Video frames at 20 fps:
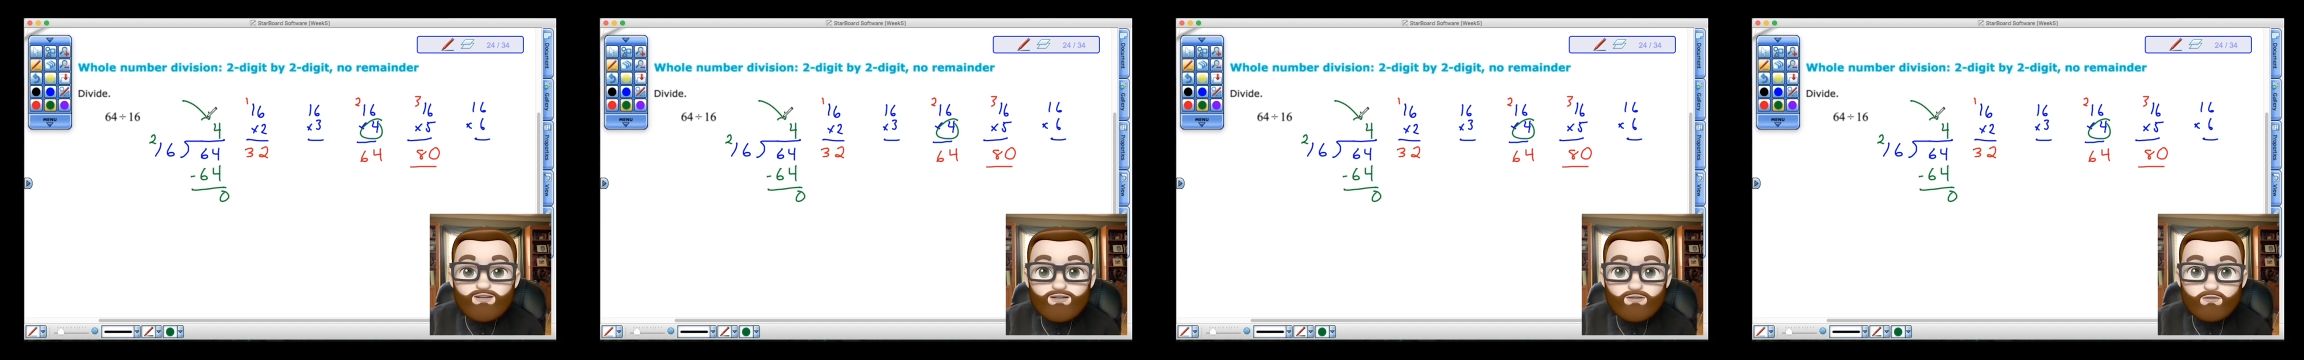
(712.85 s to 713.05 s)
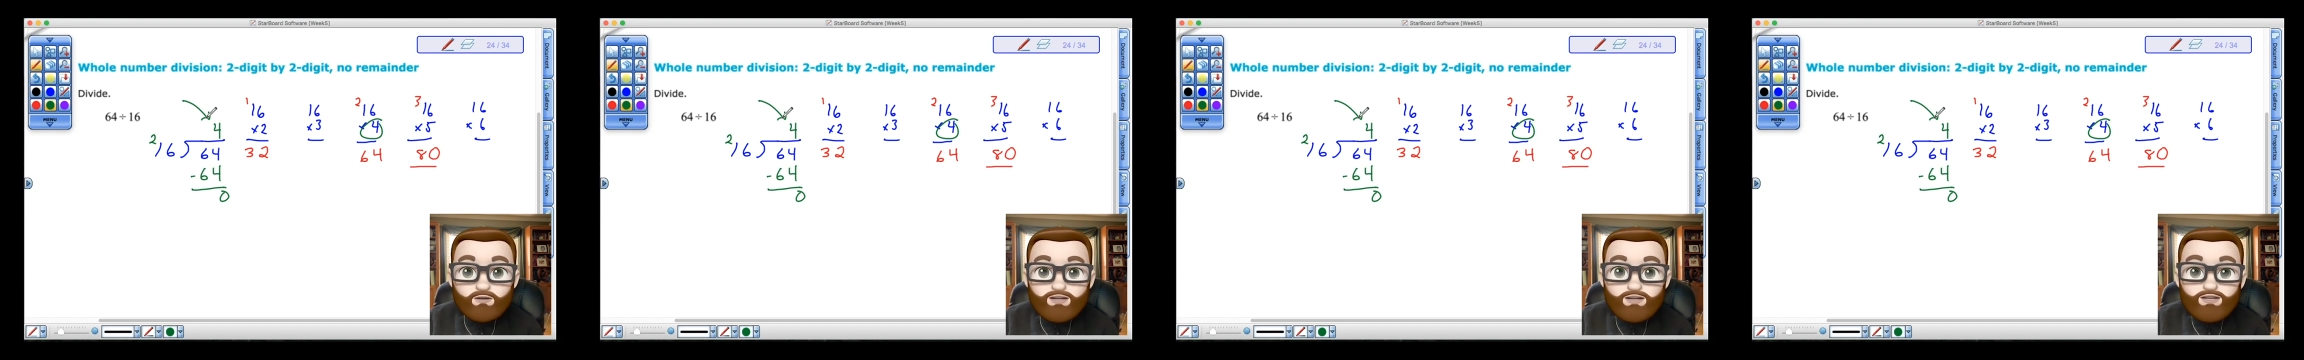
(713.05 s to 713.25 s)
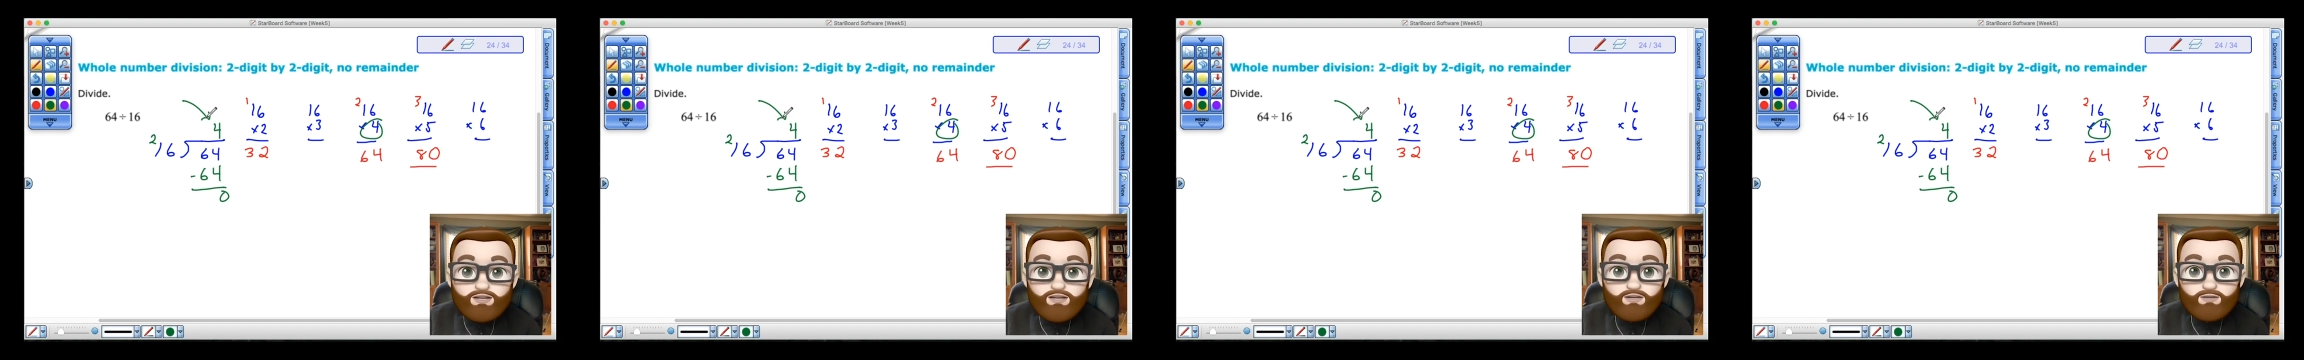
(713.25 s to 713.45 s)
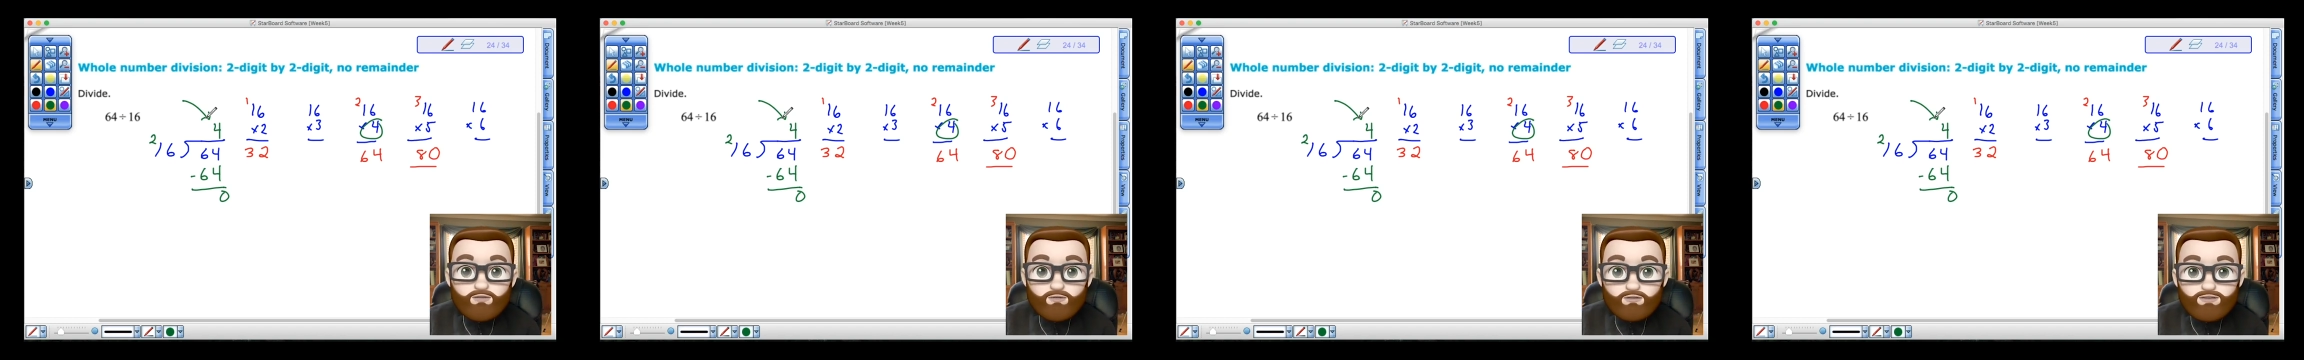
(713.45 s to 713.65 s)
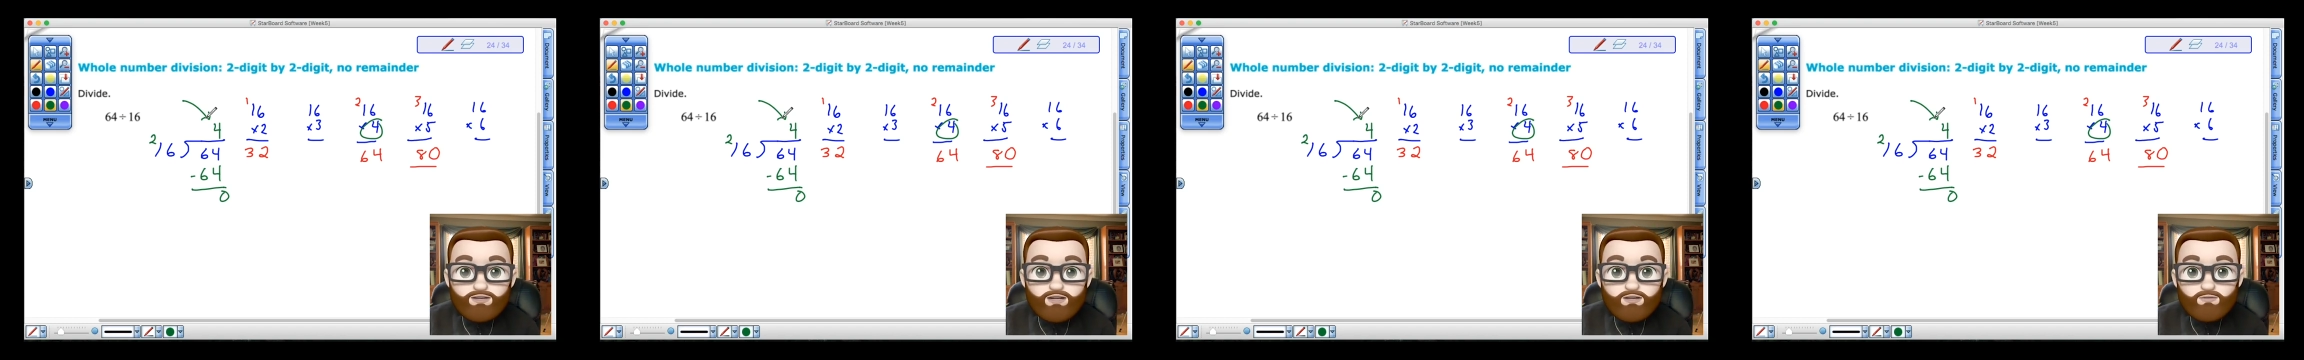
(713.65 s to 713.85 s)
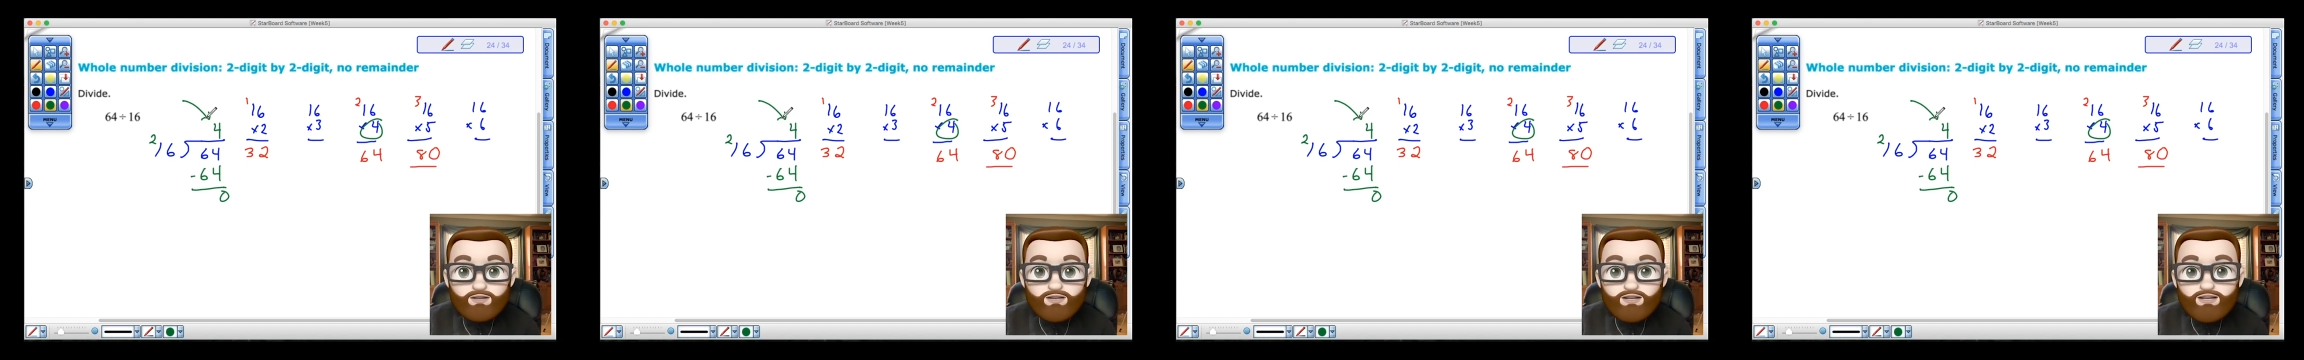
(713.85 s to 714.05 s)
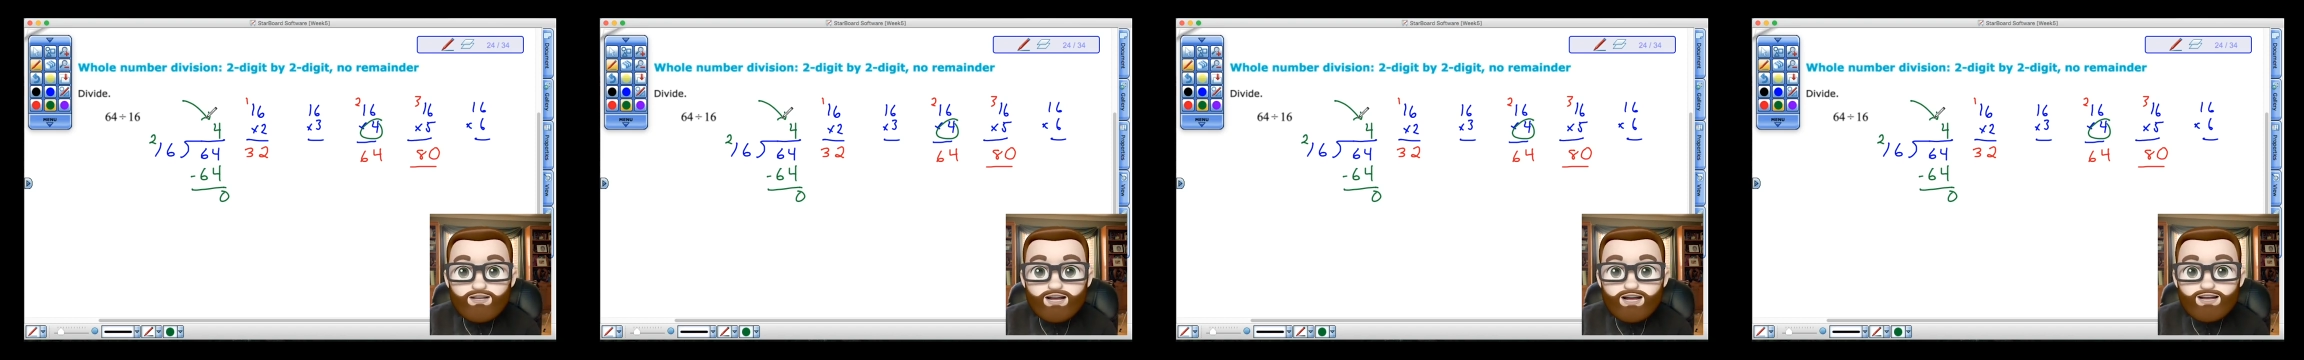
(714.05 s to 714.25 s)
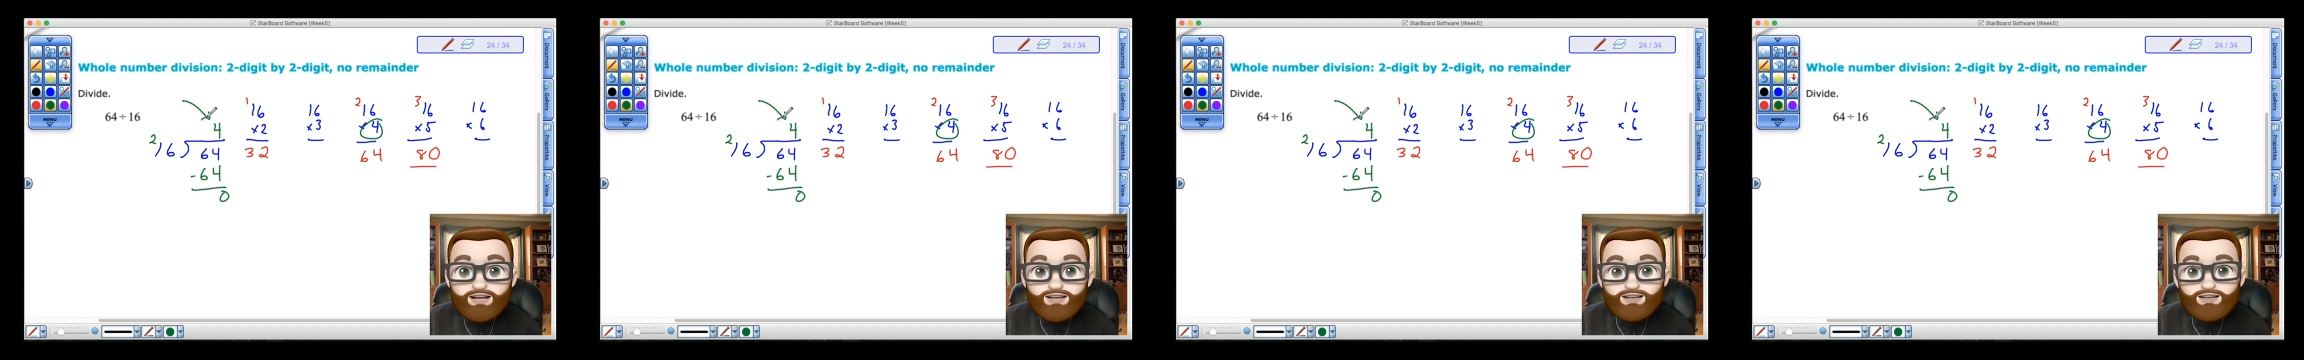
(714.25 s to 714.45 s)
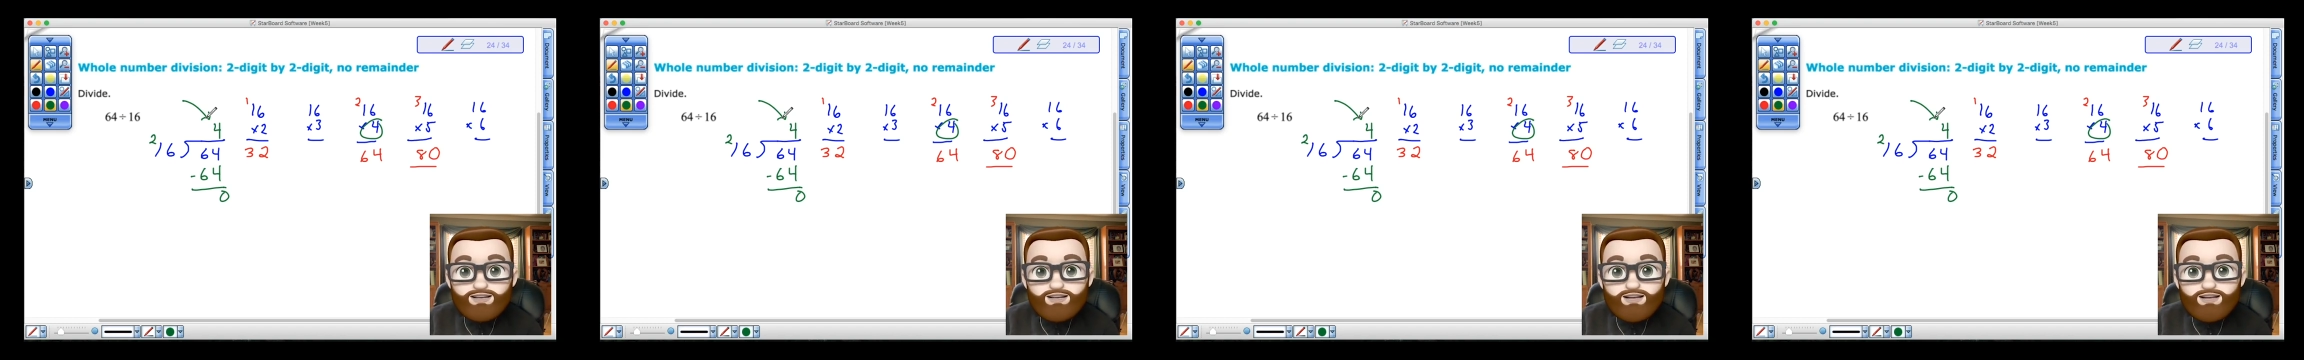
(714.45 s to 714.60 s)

question in Schoology, which says